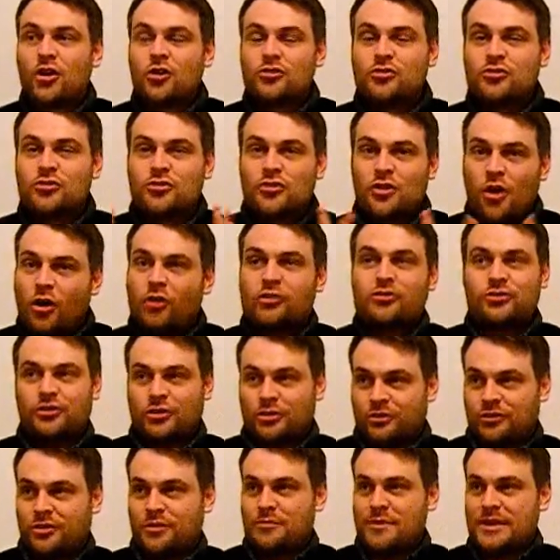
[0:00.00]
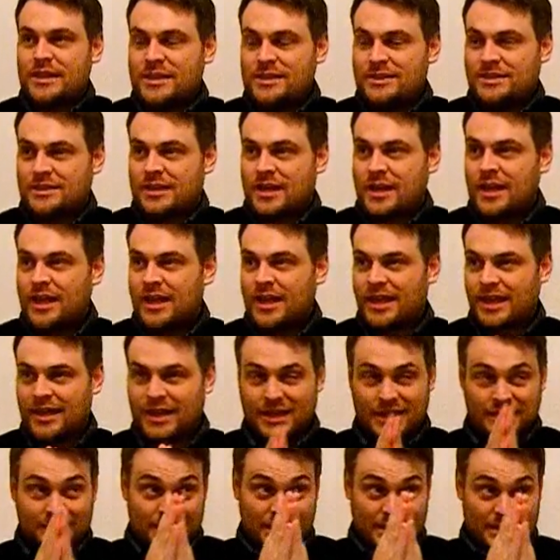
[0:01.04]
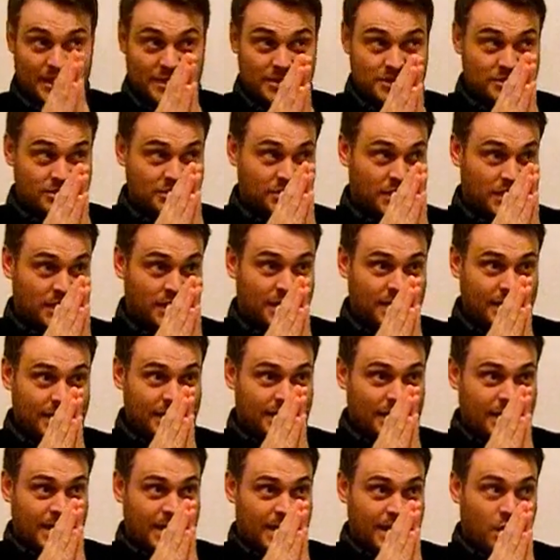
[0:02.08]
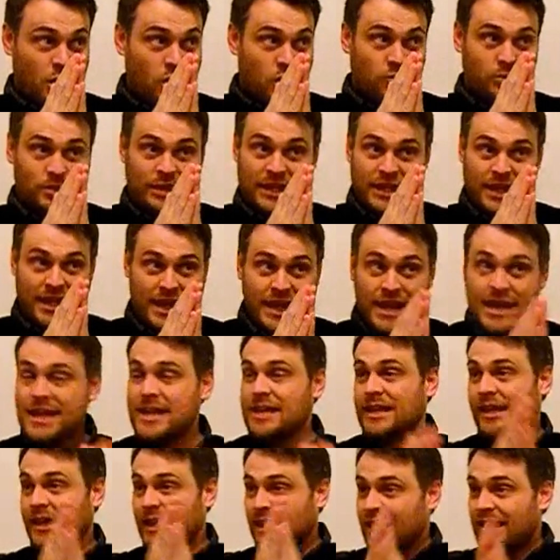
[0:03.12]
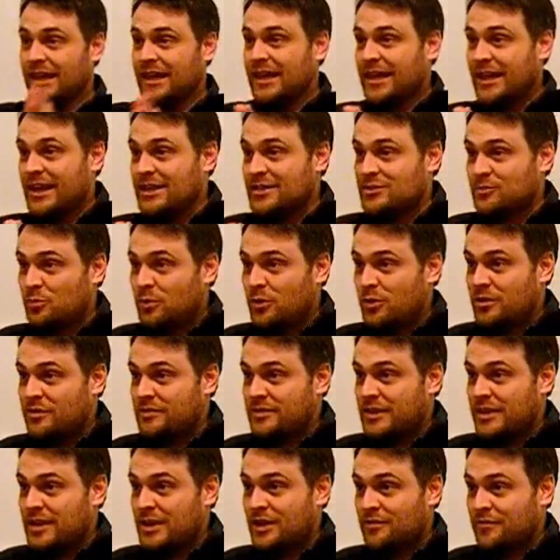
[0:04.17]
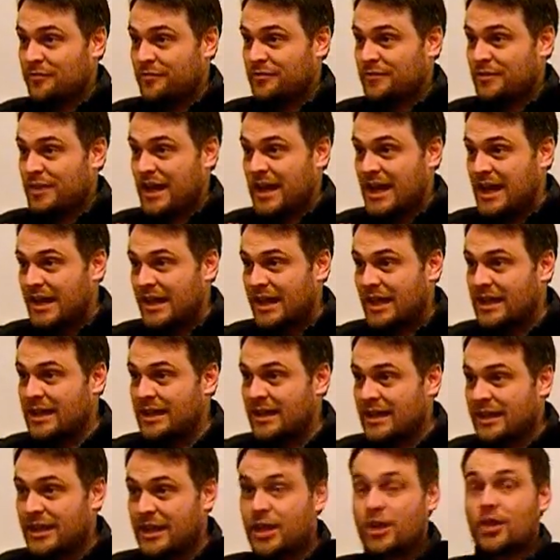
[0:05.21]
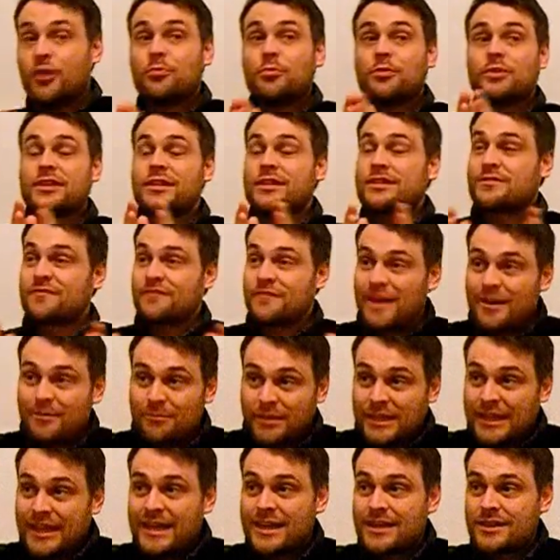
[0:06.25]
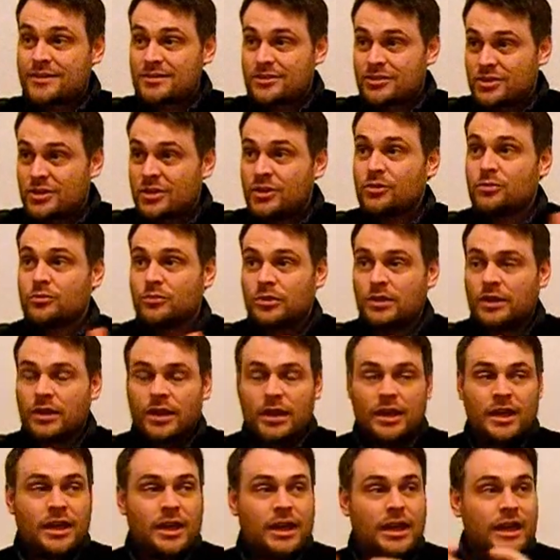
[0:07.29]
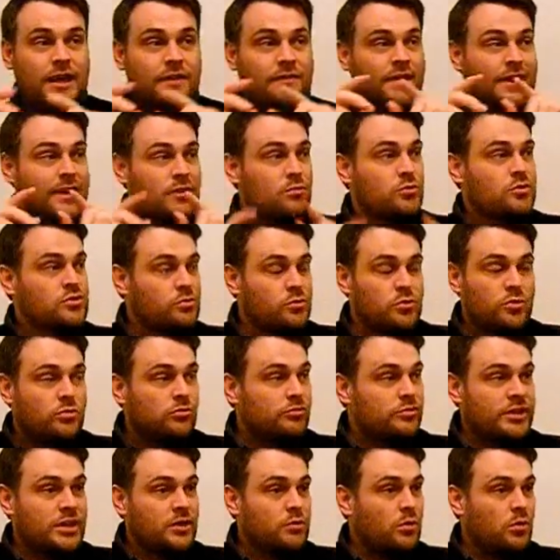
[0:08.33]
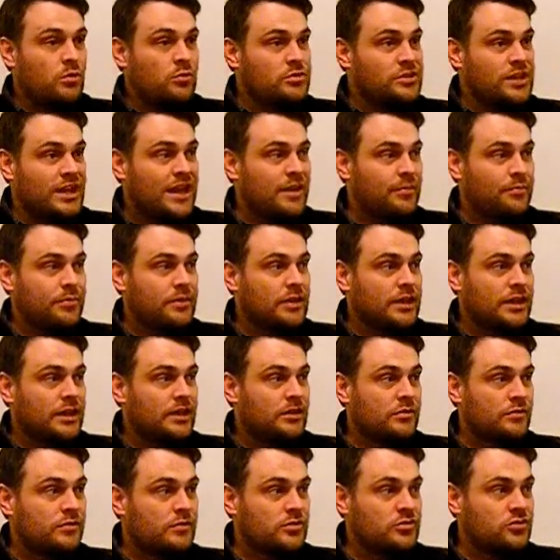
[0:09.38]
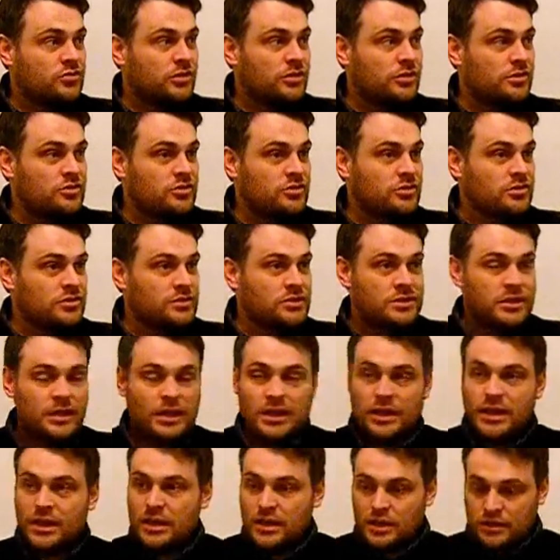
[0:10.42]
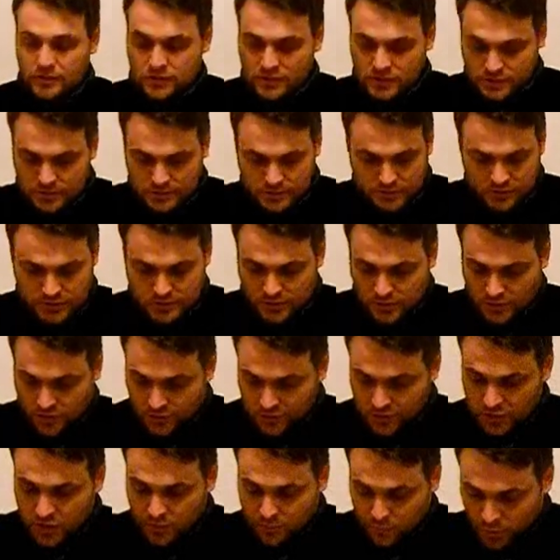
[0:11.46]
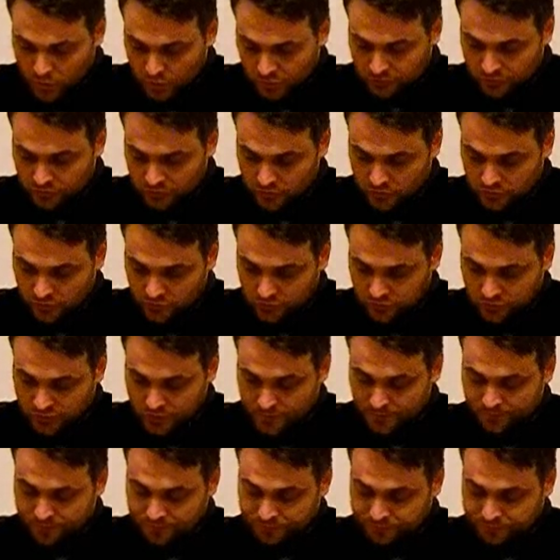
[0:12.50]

not just the minister, that is, only he is worthy of the hire, but his family is too. And that was already what was happening in other churches, that other apostles